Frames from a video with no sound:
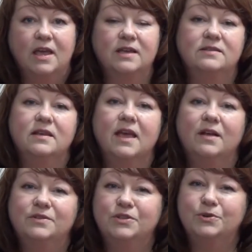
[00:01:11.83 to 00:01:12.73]
is that
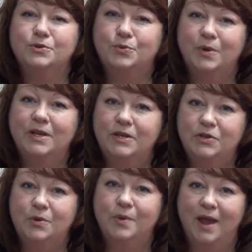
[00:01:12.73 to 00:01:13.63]
counselors really
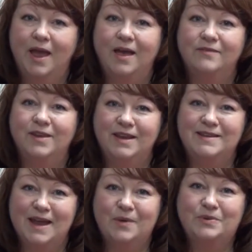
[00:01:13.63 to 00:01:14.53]
don't have any
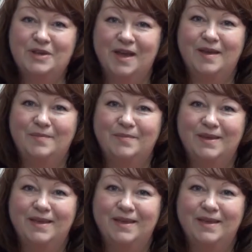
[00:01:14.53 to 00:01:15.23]
downtime.